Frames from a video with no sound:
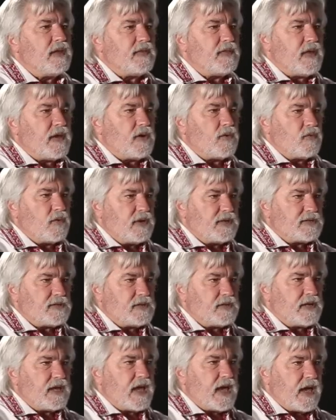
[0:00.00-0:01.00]
that they
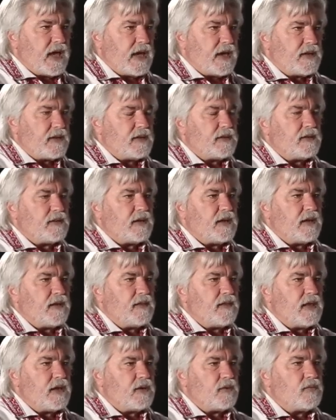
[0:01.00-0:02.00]
originally had, and,
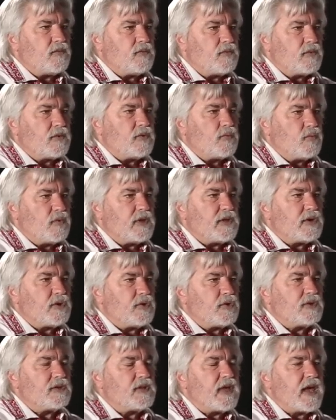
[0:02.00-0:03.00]
and they really
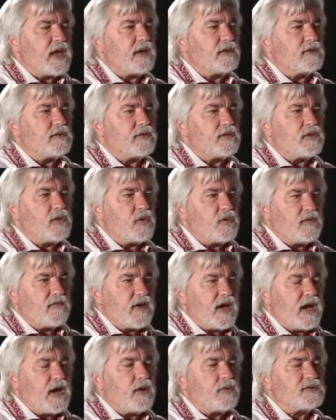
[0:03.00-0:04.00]
couldn't handle the load
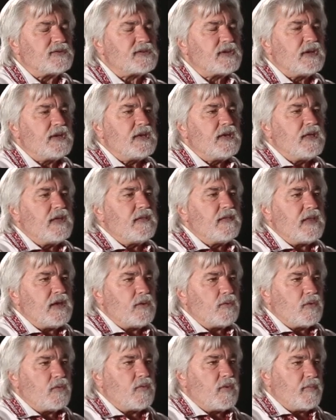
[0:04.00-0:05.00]
of a house,
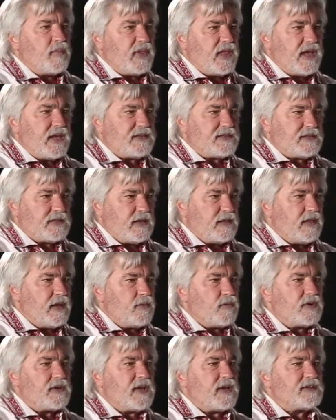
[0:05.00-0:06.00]
they were replaced and
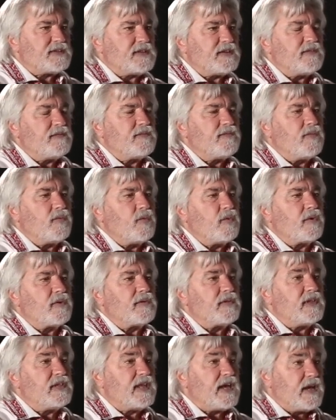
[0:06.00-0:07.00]
they were destined for
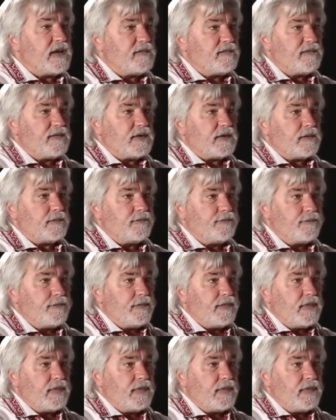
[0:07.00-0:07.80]
the landfill.